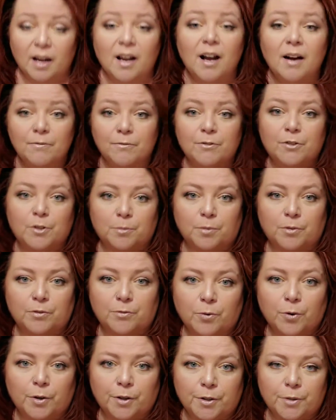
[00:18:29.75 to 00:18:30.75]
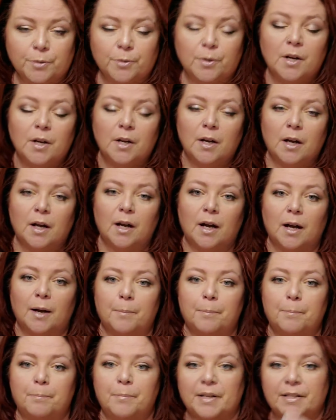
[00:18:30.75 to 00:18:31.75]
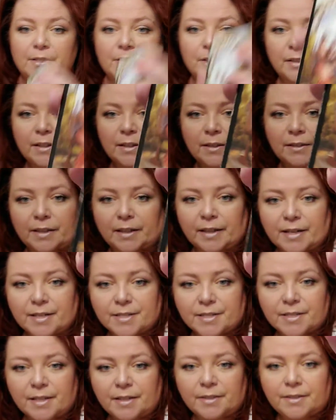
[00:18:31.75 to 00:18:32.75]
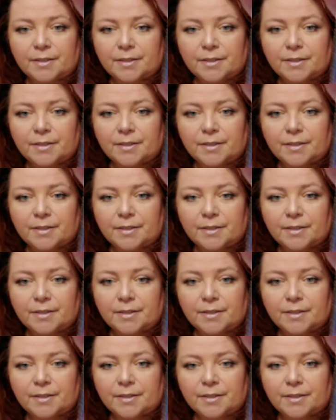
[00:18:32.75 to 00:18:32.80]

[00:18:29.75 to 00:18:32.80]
comfortable for you mentally. Like I said,